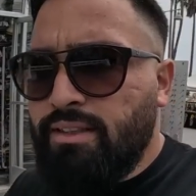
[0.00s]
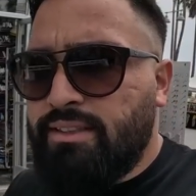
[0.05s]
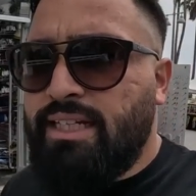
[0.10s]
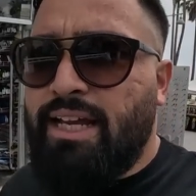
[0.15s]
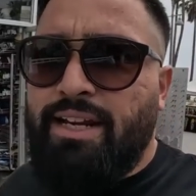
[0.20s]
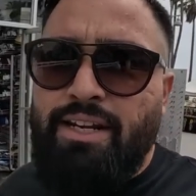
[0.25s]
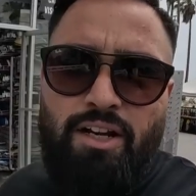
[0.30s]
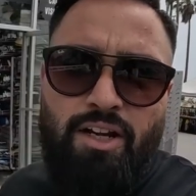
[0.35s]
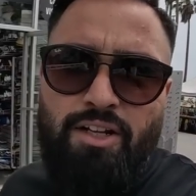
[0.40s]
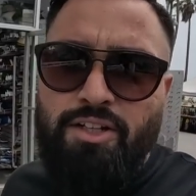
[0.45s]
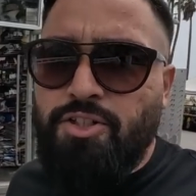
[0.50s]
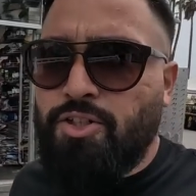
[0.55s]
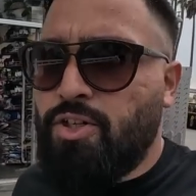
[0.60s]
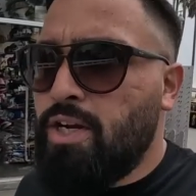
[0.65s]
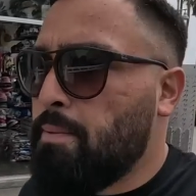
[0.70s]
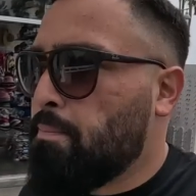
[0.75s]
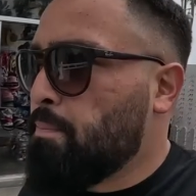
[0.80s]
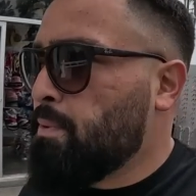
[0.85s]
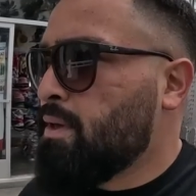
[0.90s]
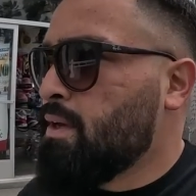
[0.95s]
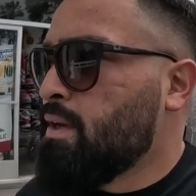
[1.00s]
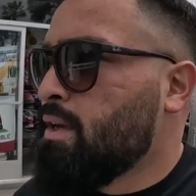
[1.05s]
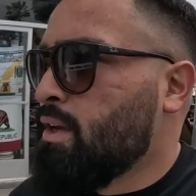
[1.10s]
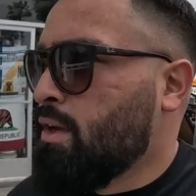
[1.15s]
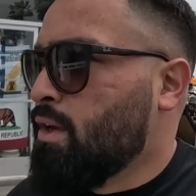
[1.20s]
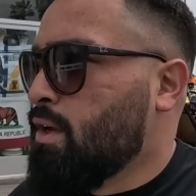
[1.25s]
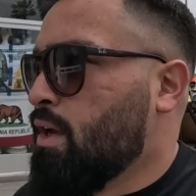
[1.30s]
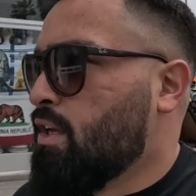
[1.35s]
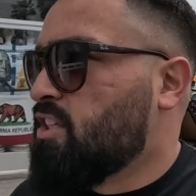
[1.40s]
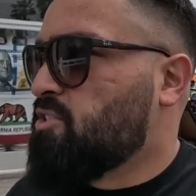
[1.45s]
standing on the strip
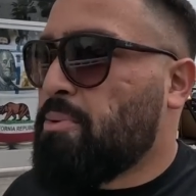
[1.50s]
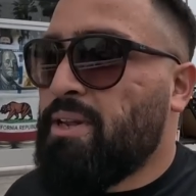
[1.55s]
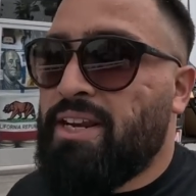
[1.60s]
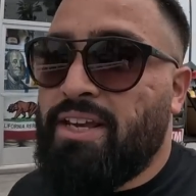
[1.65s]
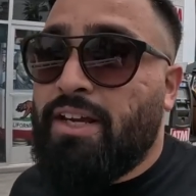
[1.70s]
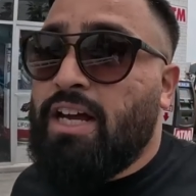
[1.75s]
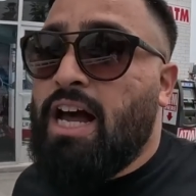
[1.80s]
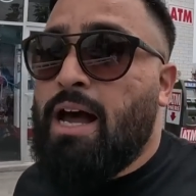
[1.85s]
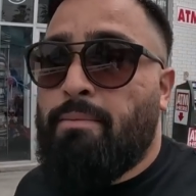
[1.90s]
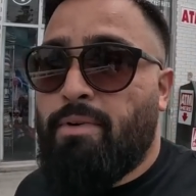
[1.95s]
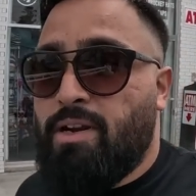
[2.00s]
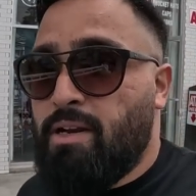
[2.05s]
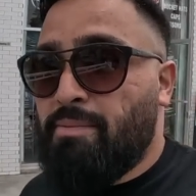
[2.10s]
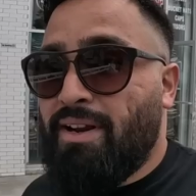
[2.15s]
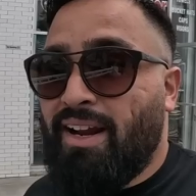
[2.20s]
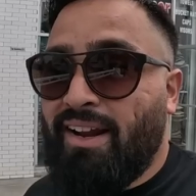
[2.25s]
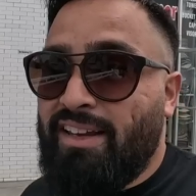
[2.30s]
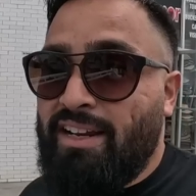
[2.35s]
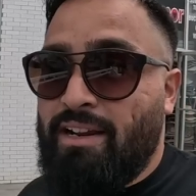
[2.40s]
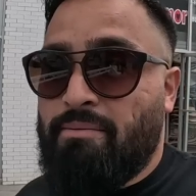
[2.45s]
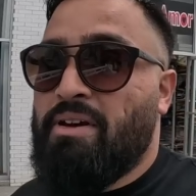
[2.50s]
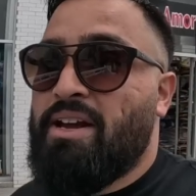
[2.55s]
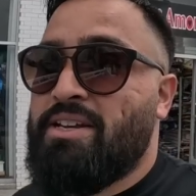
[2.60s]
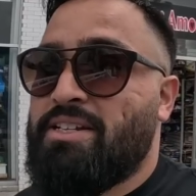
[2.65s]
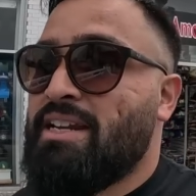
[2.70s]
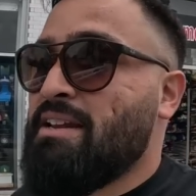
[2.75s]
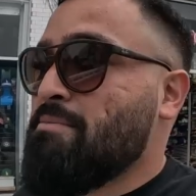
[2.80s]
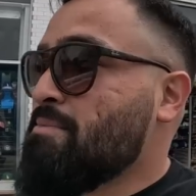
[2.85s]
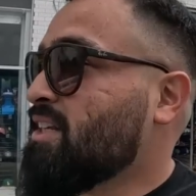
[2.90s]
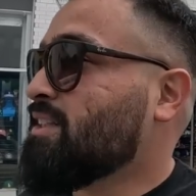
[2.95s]
spinning comedy. But I can
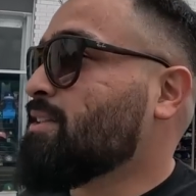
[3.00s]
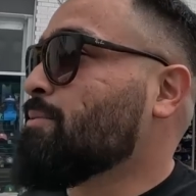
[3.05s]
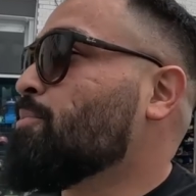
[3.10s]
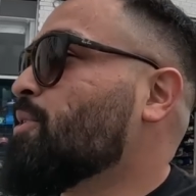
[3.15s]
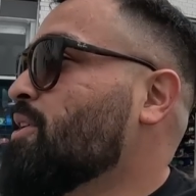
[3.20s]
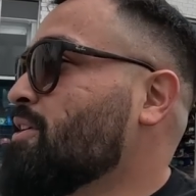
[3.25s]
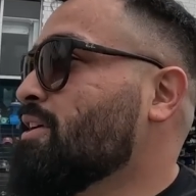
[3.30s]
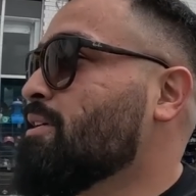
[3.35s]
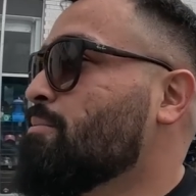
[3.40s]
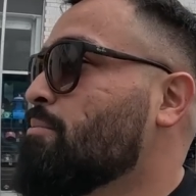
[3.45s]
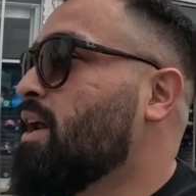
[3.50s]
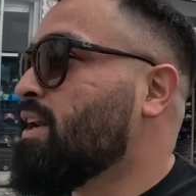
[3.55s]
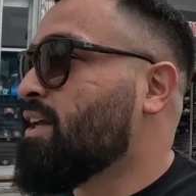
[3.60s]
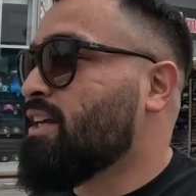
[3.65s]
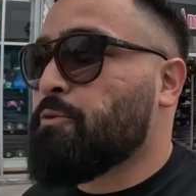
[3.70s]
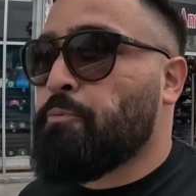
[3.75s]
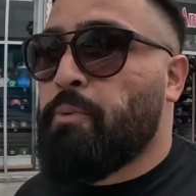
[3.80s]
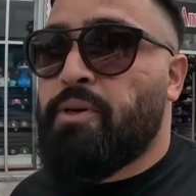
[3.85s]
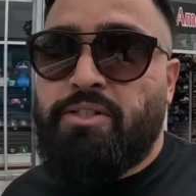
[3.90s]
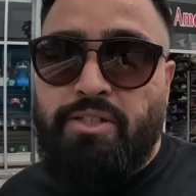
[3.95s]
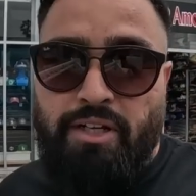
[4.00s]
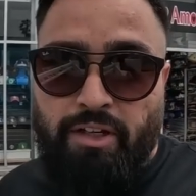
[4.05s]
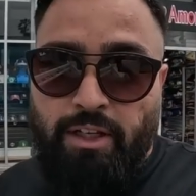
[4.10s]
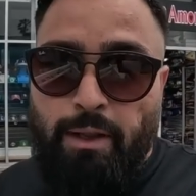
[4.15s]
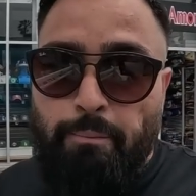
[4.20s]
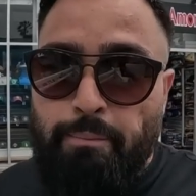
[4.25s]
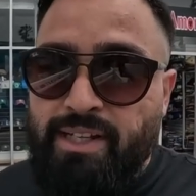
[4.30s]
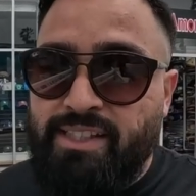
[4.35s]
imagine they make some pretty good money, especially on the